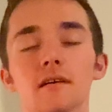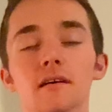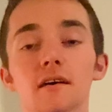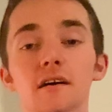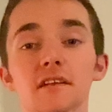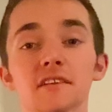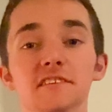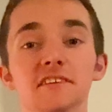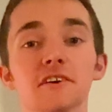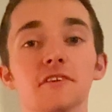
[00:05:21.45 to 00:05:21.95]

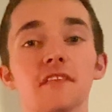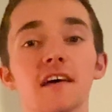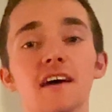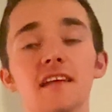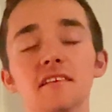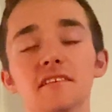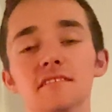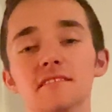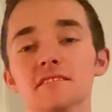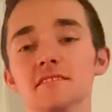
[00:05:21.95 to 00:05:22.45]
Until
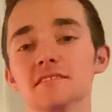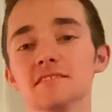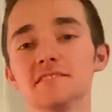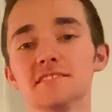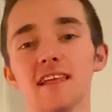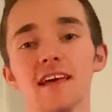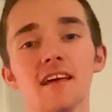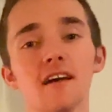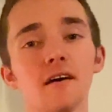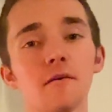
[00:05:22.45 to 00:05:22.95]
then,
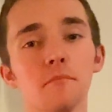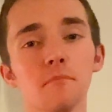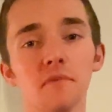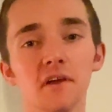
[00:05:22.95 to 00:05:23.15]
stay up